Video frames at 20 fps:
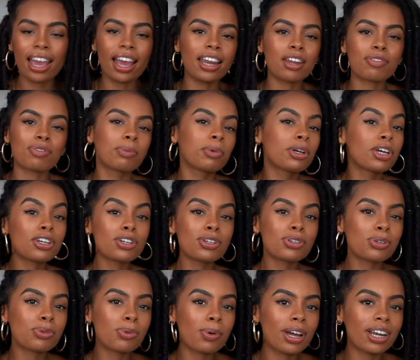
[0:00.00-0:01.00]
And if I'm gonna
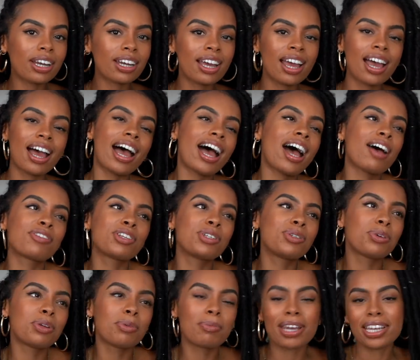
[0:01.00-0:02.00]
do one, I have to
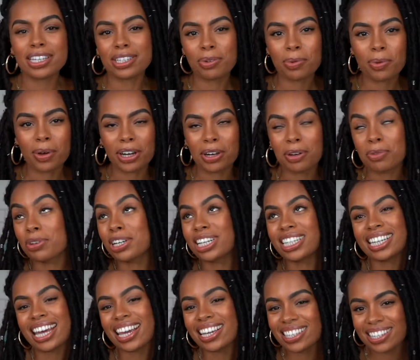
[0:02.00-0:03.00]
do an amazing one, a really
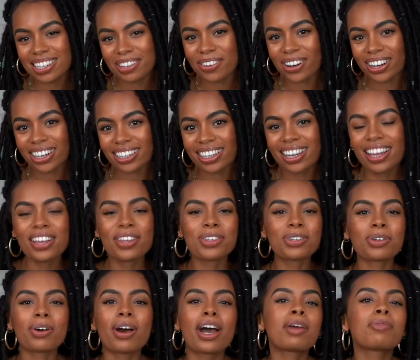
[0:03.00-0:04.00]
tasty one.
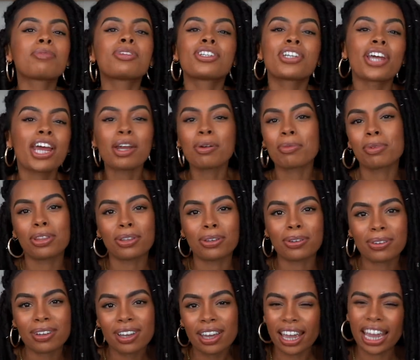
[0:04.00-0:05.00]
So I'm sharing with
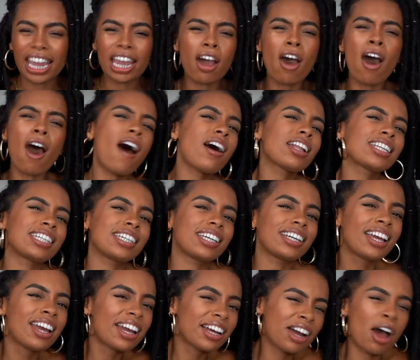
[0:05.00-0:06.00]
you a hearty,
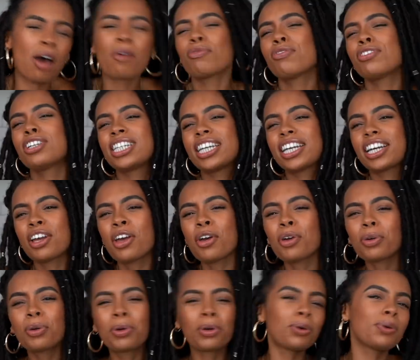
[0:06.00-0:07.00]
comforting,
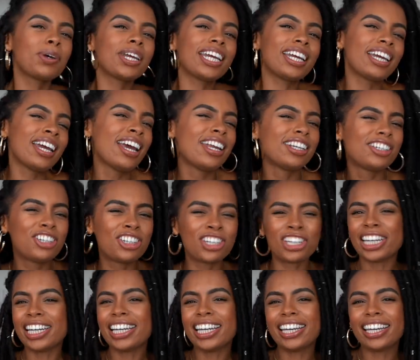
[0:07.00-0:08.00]
gooey,
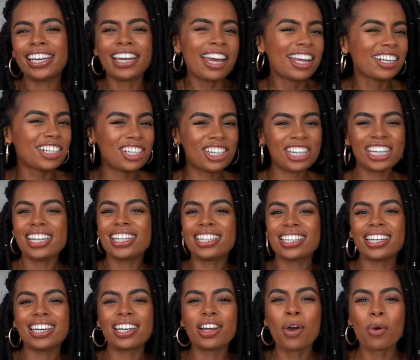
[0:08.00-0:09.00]
chili,
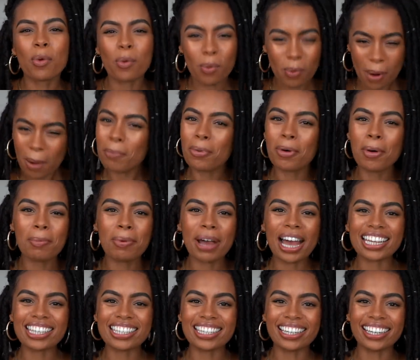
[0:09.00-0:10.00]
cheesy one-pot
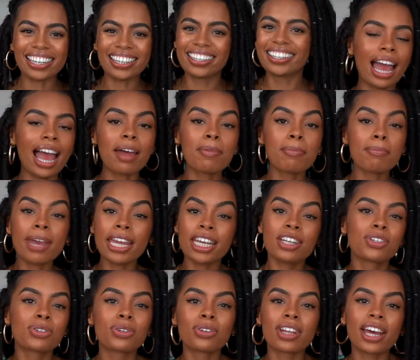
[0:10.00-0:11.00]
pasta. And make
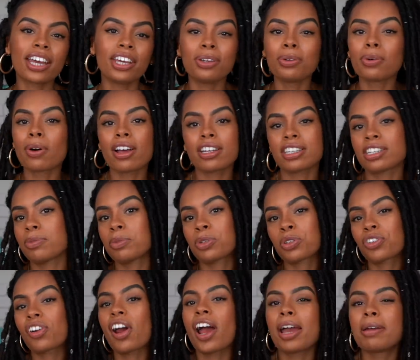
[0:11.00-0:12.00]
sure that you are
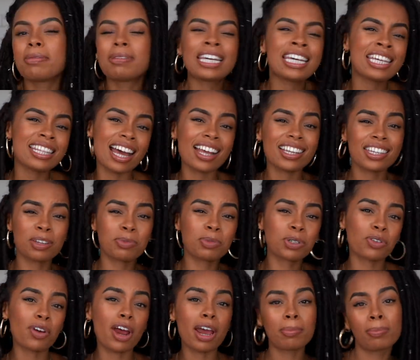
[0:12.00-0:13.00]
subscribed, hit that
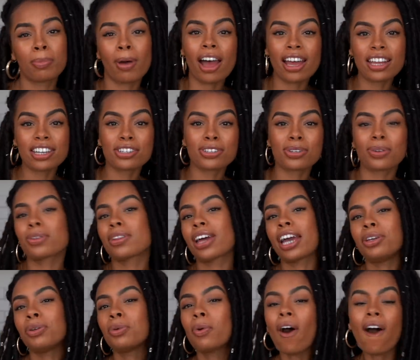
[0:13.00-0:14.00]
subscribe button so
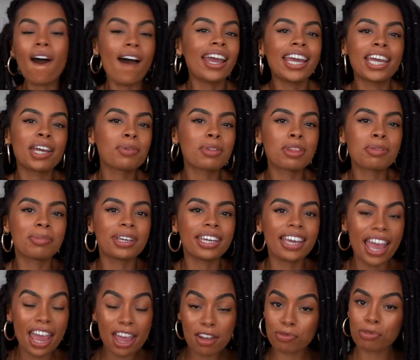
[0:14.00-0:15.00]
that you are here with me
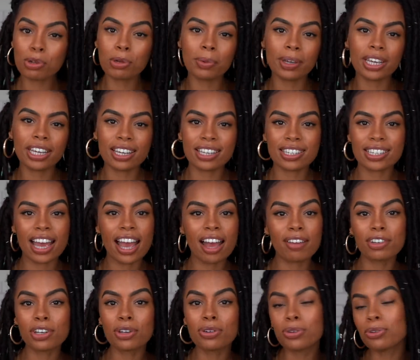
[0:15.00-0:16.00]
every week, because I
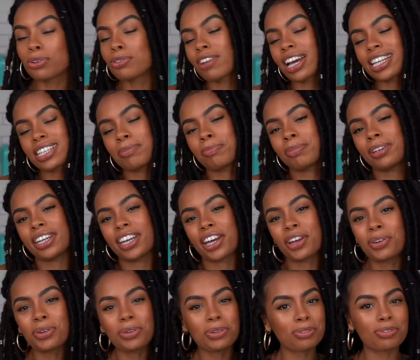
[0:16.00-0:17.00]
have a new recipe, a
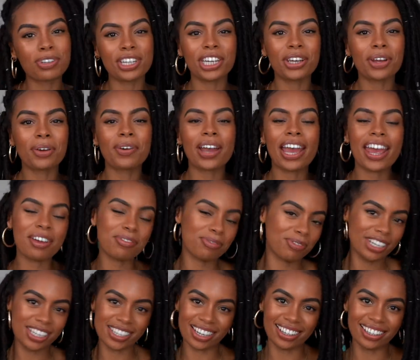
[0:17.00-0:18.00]
new video
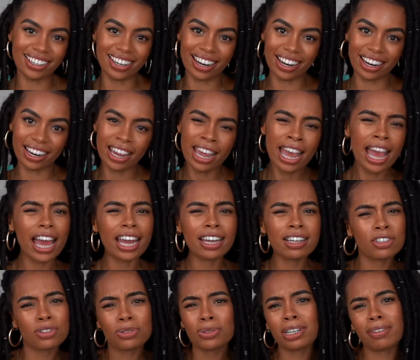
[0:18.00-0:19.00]
every Sunday.
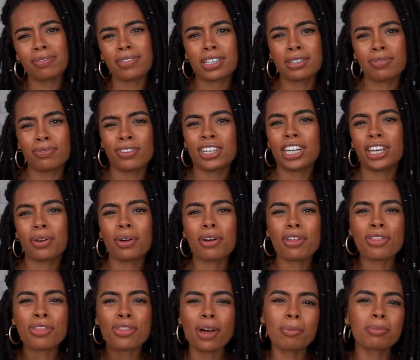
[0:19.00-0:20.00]
And do give this video a
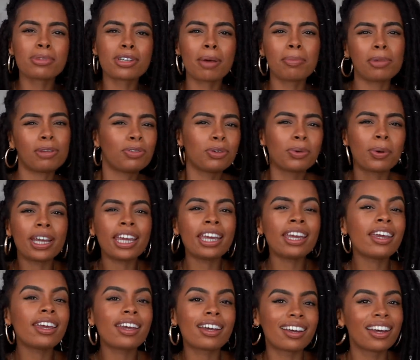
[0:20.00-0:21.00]
thumbs up if you are
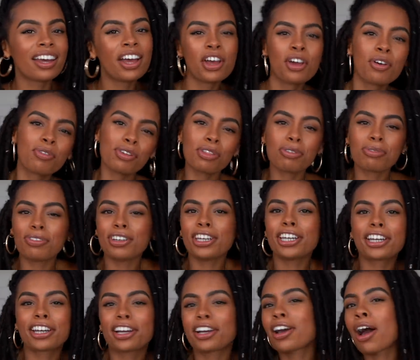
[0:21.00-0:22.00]
here for the
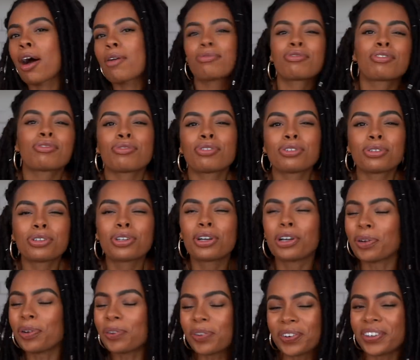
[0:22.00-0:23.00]
vegan comfort food
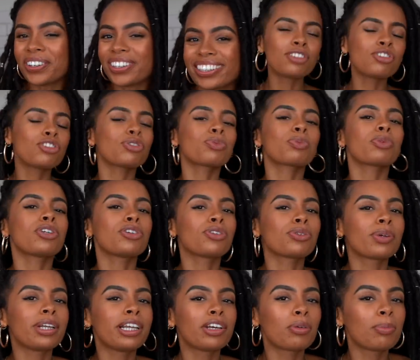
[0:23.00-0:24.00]
galore. Just want to
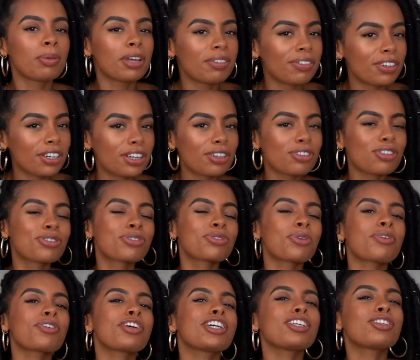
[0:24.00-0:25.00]
do a little bit of a
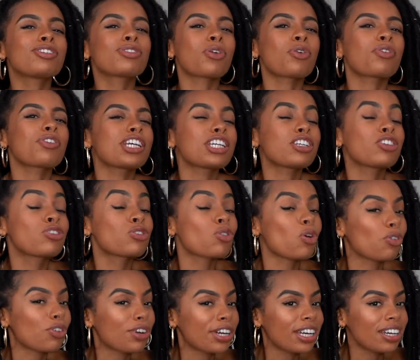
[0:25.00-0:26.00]
sorry
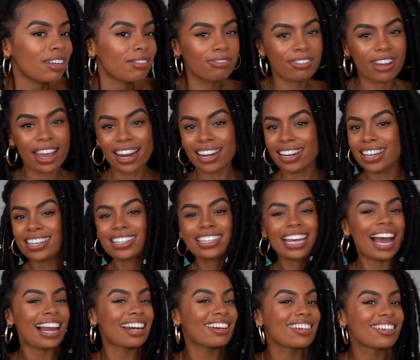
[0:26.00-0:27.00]
for any
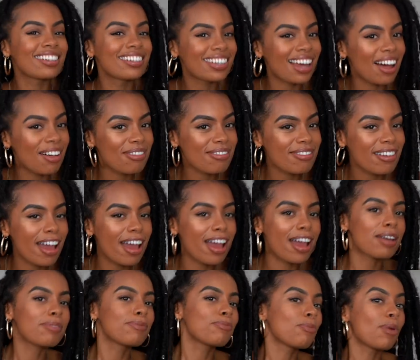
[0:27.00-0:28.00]
Italians out
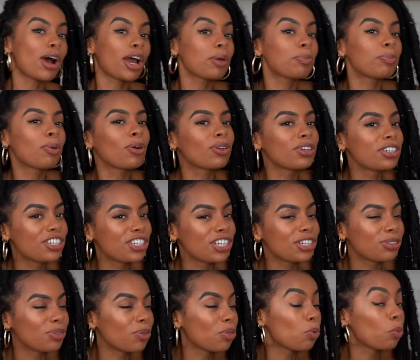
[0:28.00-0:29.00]
there. My
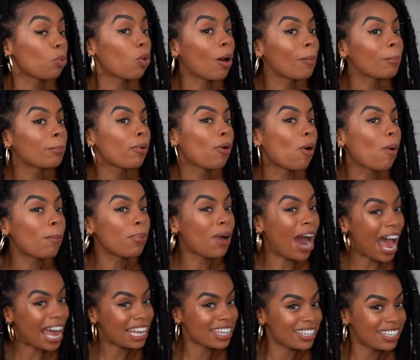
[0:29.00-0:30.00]
apologies on the one-pot
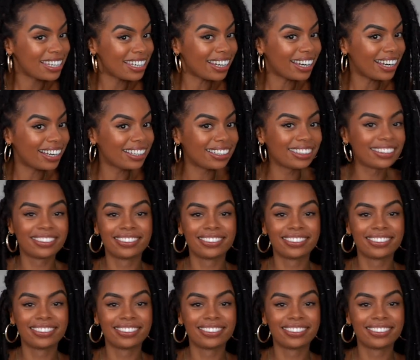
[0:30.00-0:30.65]
pasta.